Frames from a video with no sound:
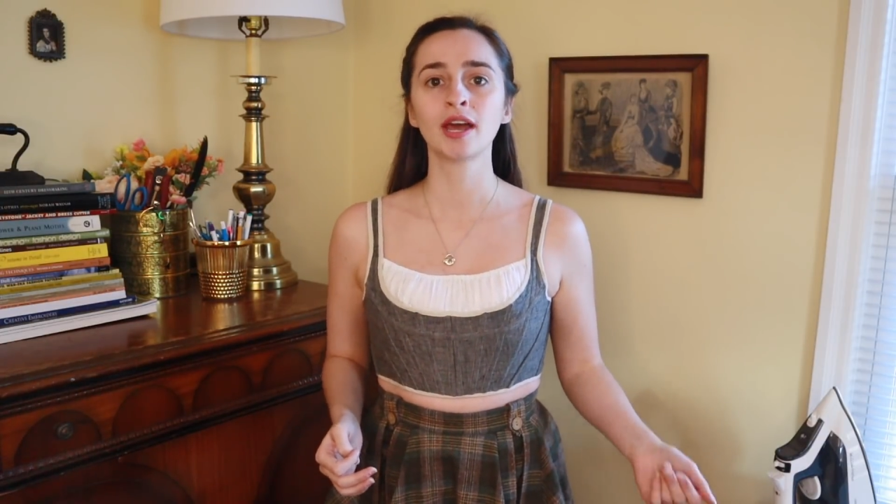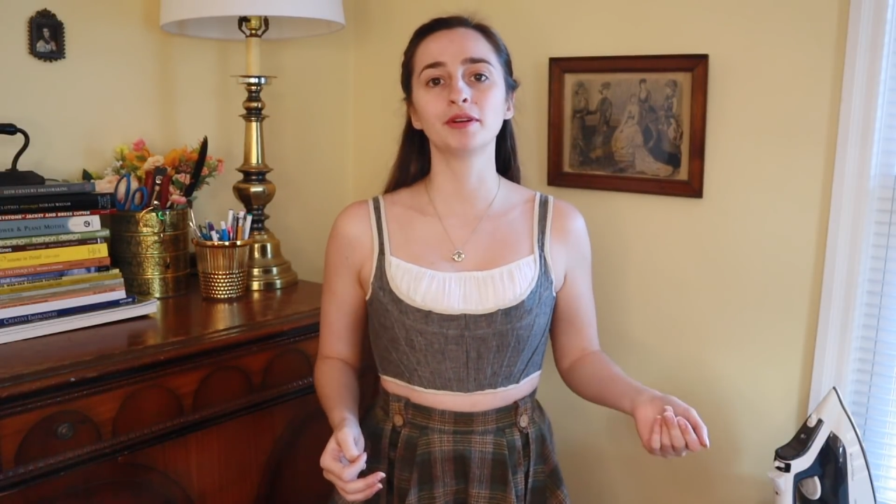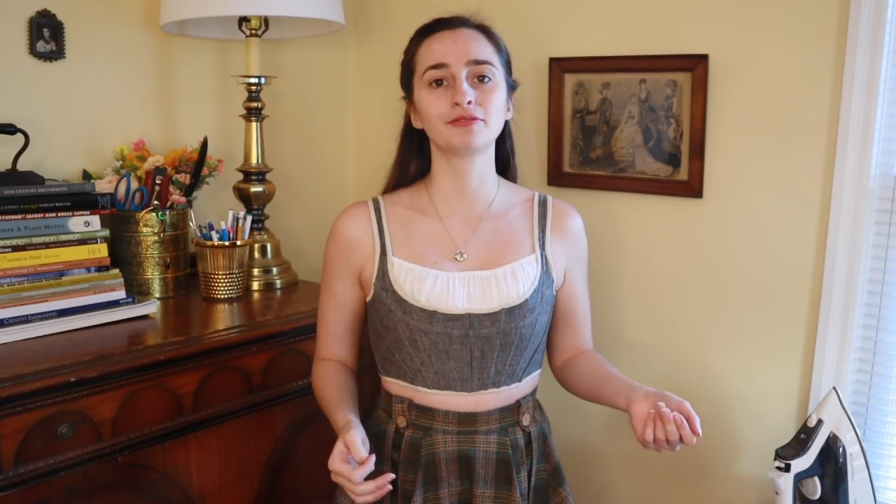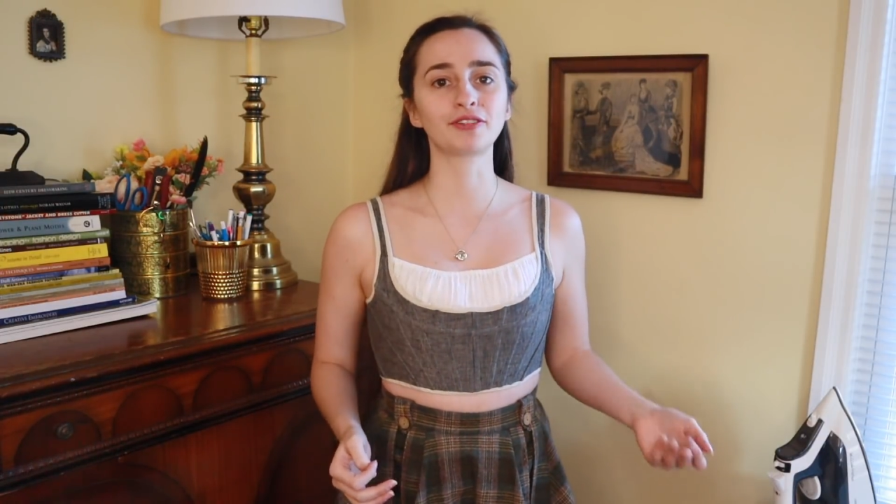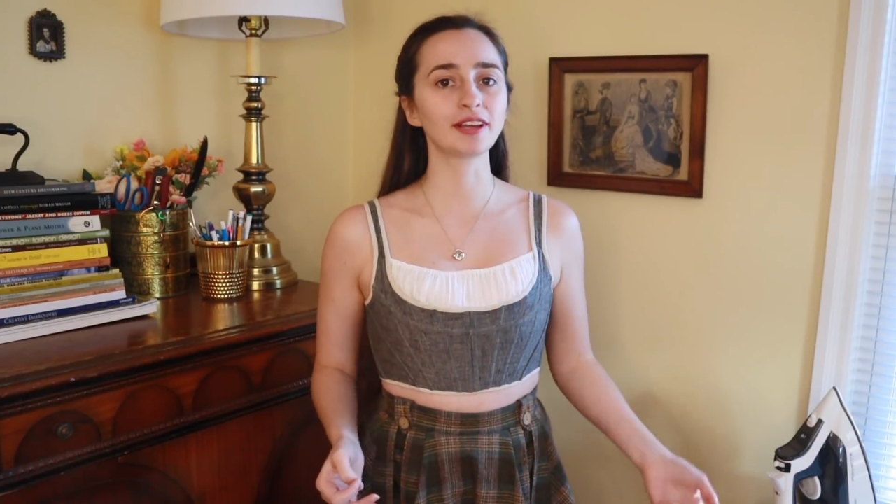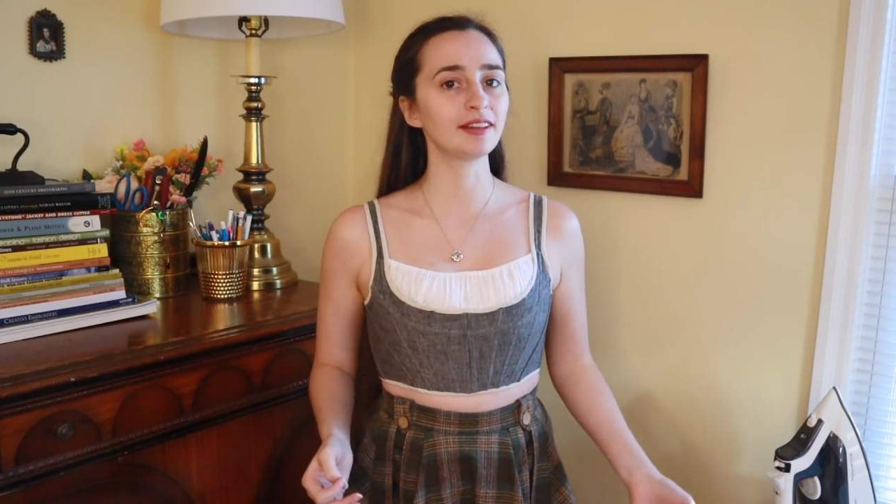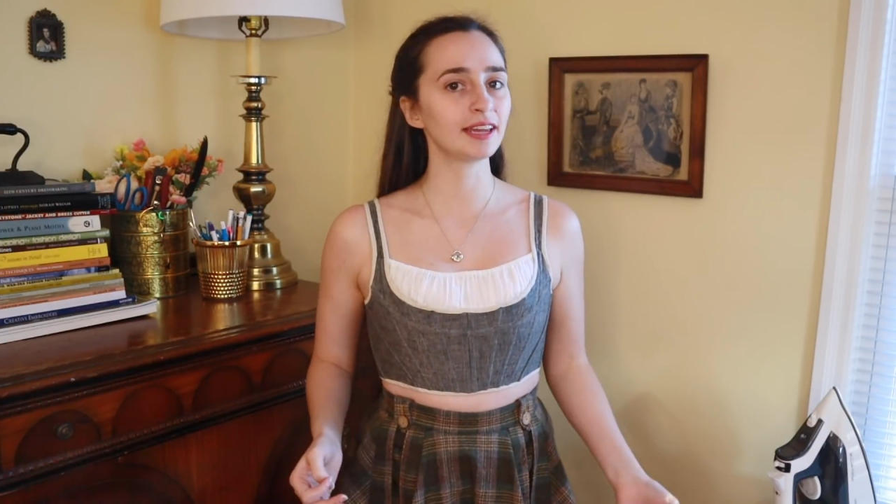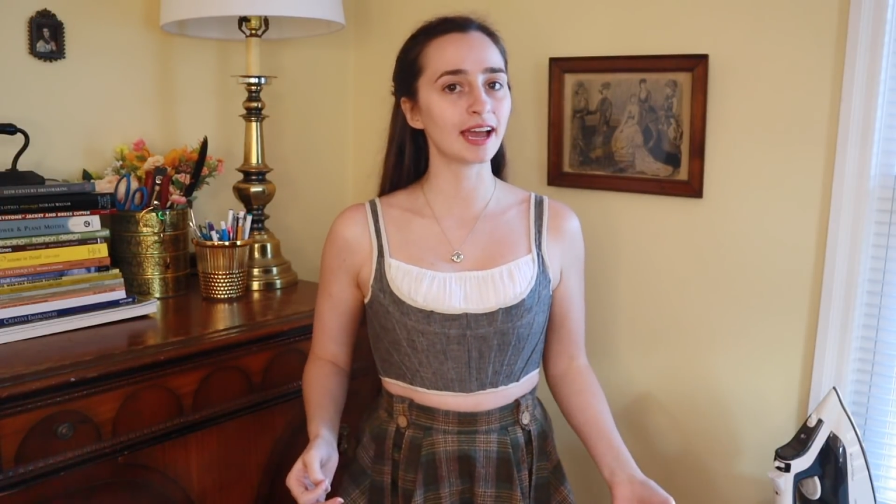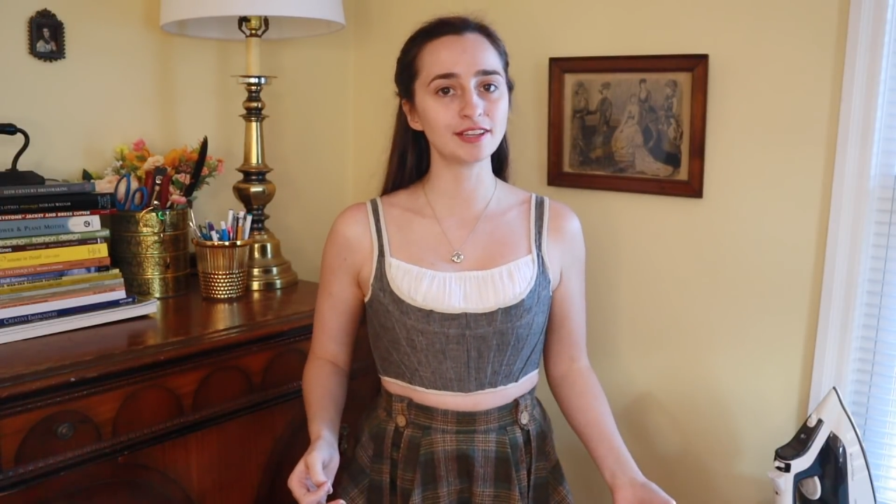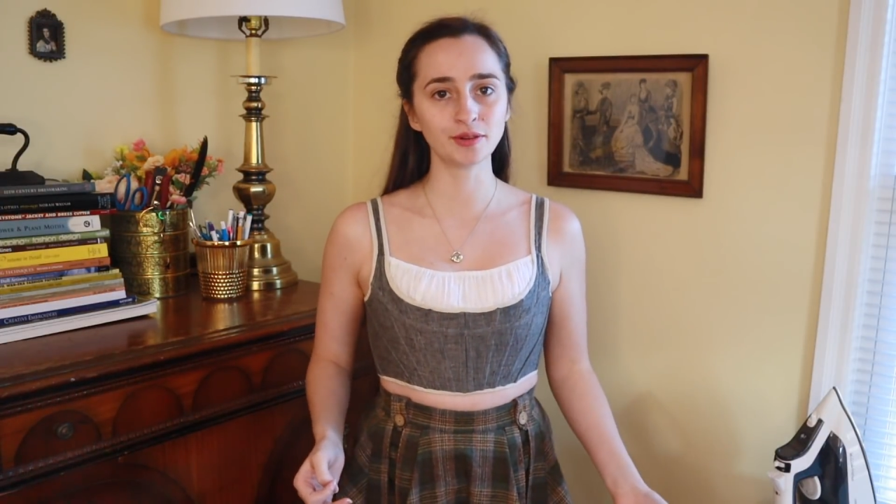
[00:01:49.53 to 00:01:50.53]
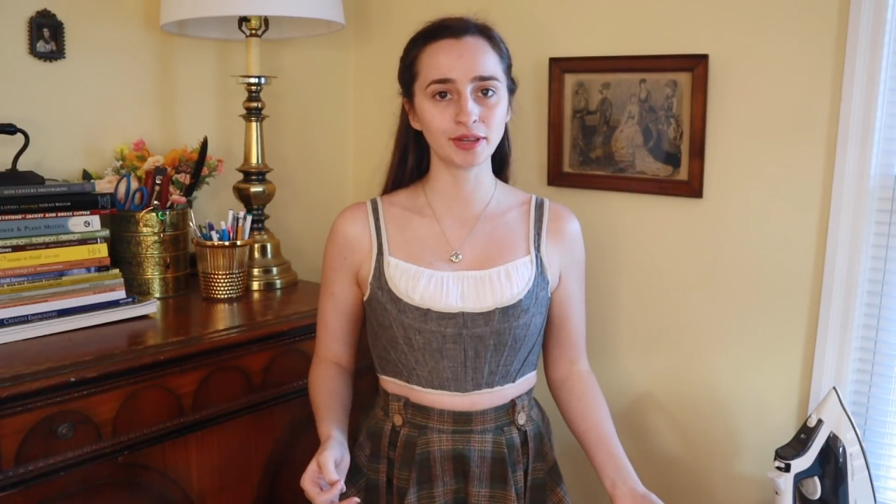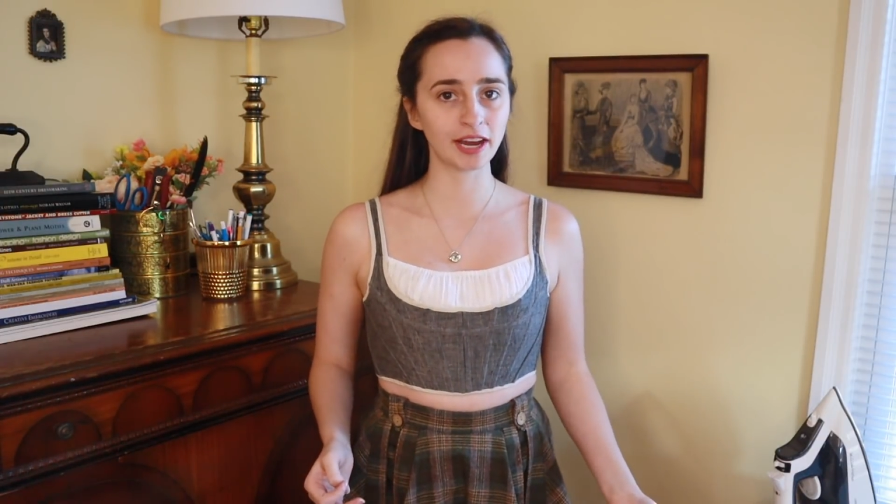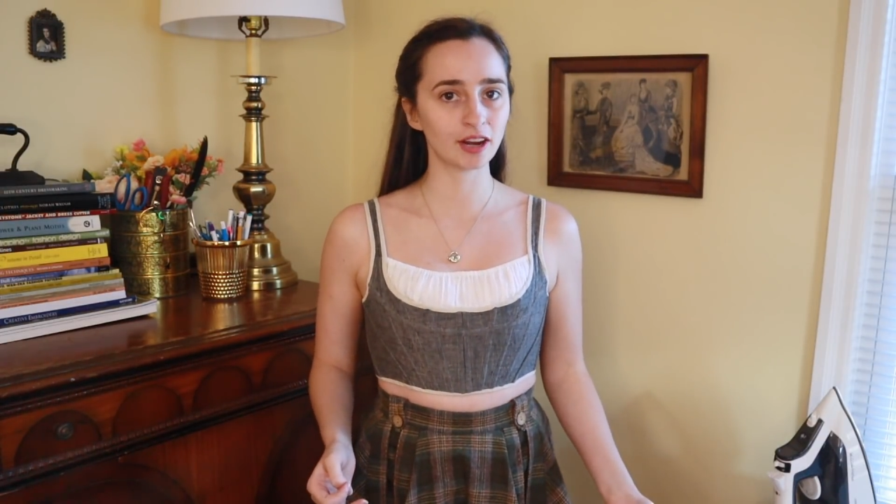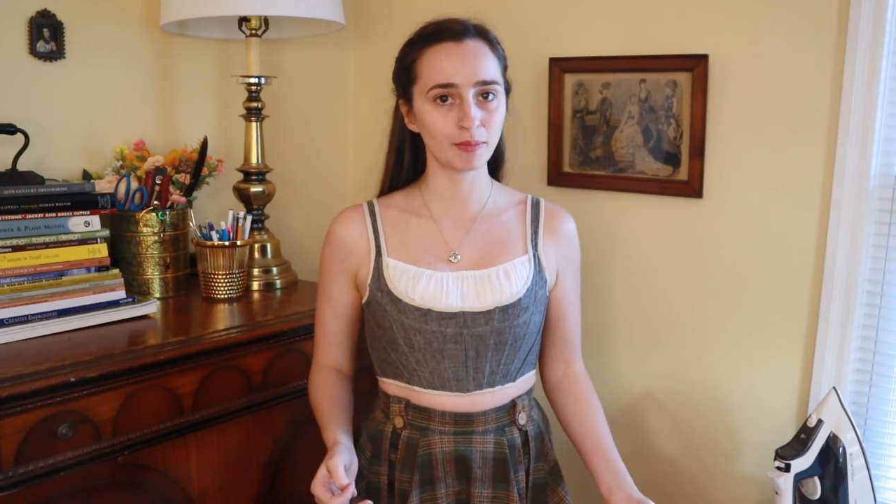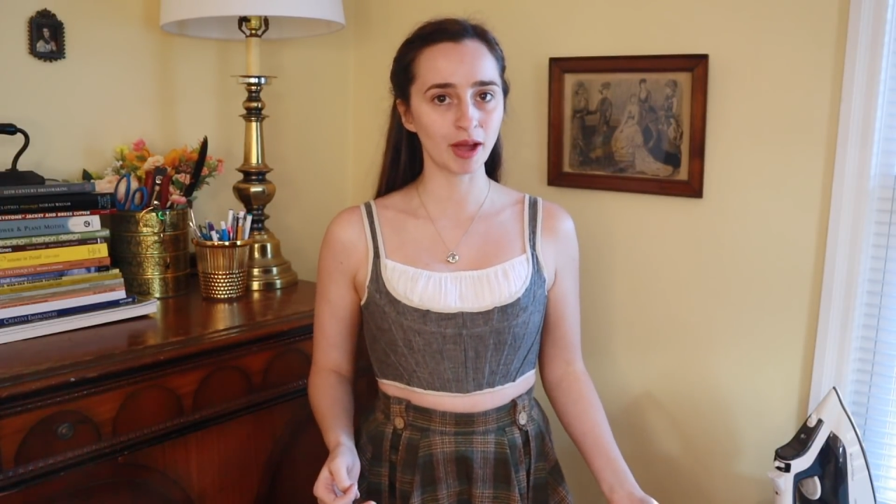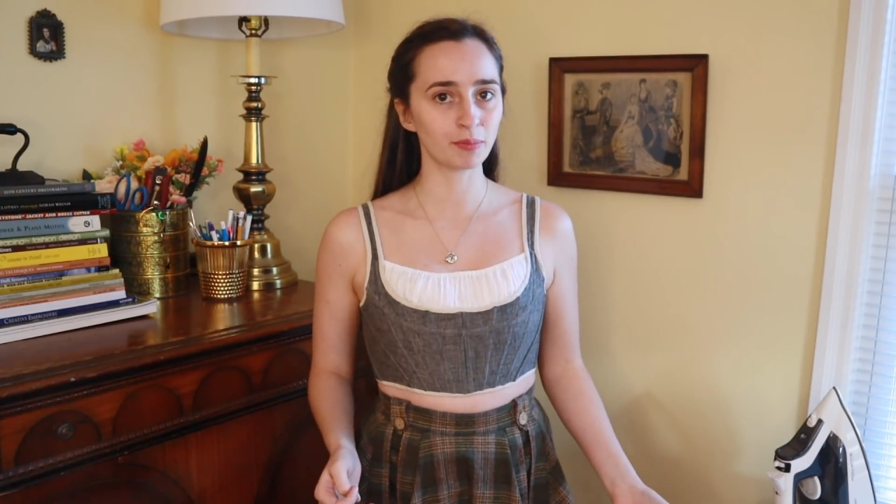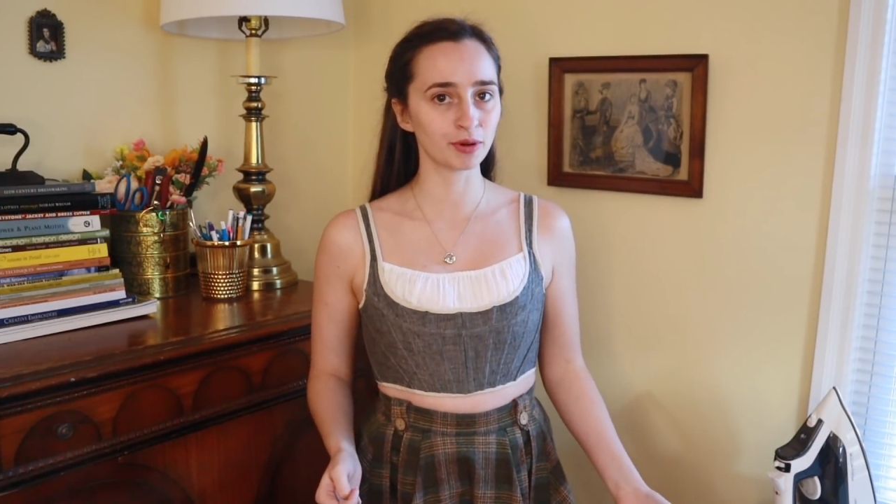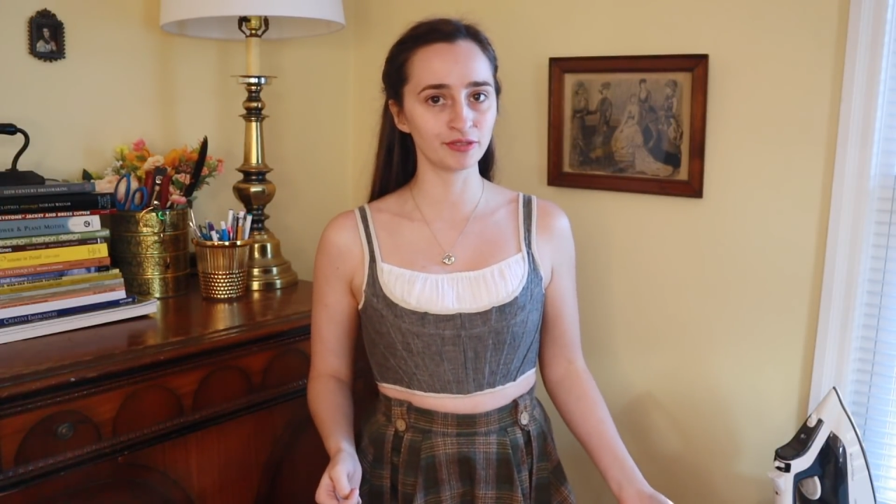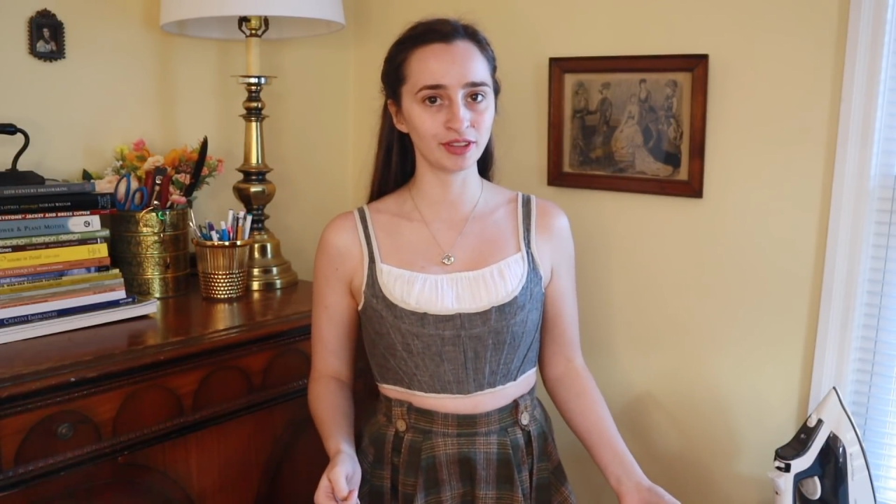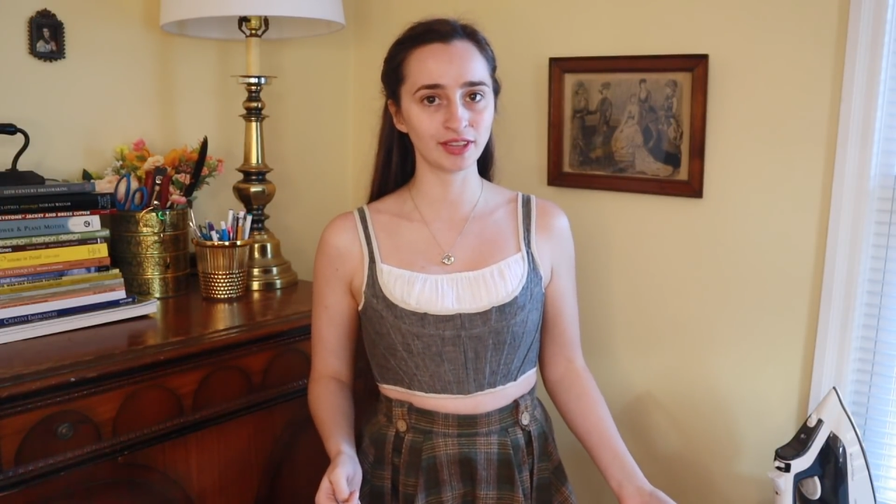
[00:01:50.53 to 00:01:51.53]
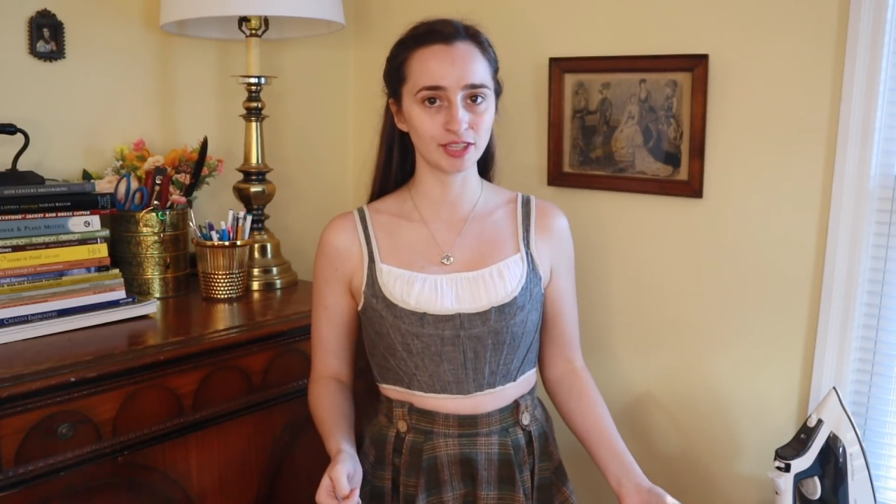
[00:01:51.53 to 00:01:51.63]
but frankly, I don't care about proving the